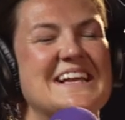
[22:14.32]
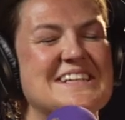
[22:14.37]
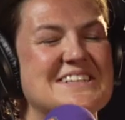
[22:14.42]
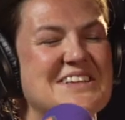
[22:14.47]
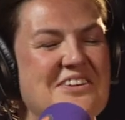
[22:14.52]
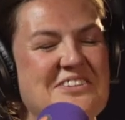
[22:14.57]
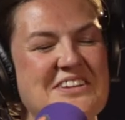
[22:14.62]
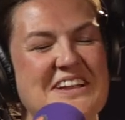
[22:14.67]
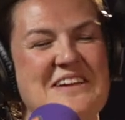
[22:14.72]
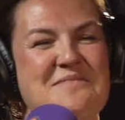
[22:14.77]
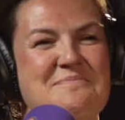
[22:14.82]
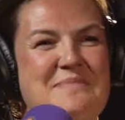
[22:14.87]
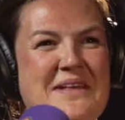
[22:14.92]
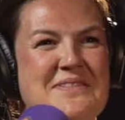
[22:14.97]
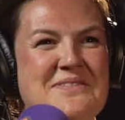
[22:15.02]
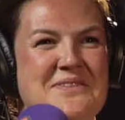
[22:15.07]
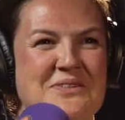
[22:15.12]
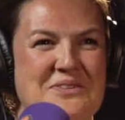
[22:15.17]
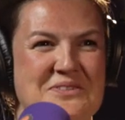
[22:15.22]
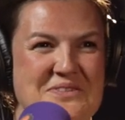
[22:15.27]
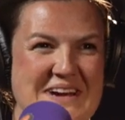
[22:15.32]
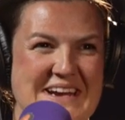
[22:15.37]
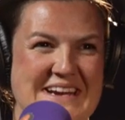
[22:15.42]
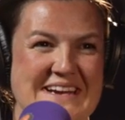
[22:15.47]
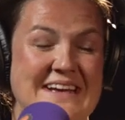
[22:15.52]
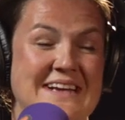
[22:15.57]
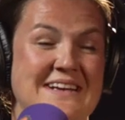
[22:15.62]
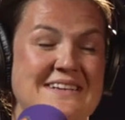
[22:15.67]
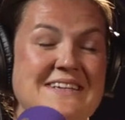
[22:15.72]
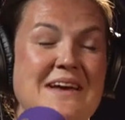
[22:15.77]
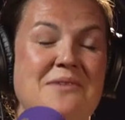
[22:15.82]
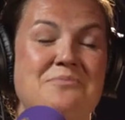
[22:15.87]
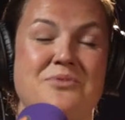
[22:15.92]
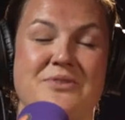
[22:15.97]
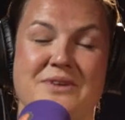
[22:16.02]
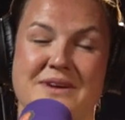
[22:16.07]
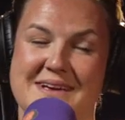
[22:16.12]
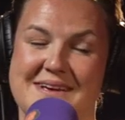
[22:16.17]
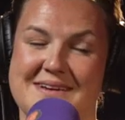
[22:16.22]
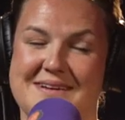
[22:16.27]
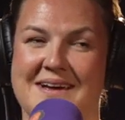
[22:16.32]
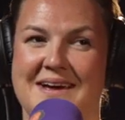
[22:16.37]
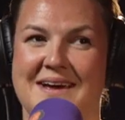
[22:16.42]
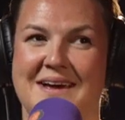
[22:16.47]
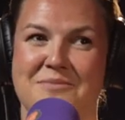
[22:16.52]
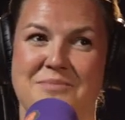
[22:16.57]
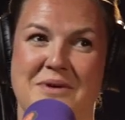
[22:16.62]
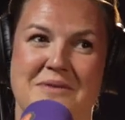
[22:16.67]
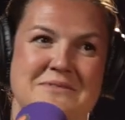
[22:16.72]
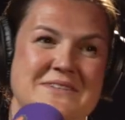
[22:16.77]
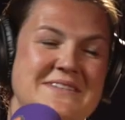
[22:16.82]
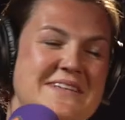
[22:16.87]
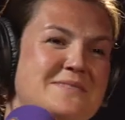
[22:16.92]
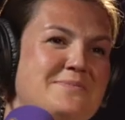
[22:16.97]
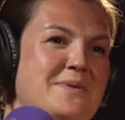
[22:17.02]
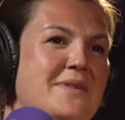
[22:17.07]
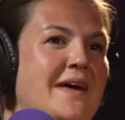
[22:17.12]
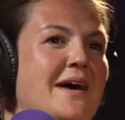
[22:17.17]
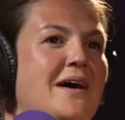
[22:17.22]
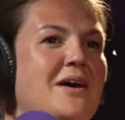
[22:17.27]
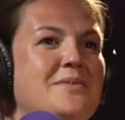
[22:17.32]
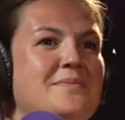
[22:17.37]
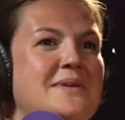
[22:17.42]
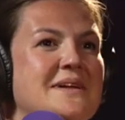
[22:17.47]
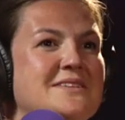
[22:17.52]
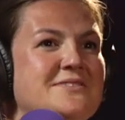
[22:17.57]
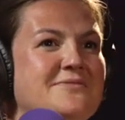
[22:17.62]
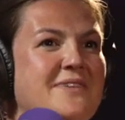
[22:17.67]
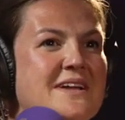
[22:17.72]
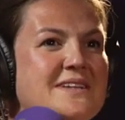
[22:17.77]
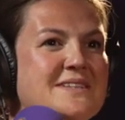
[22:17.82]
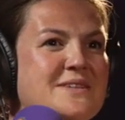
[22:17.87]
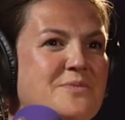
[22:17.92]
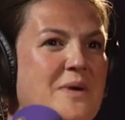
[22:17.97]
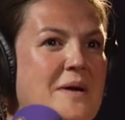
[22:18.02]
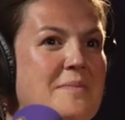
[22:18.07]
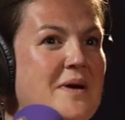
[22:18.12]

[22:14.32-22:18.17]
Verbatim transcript: it's currently in Bethnal Green in temporary uh, premises, but they're hoping to find somewhere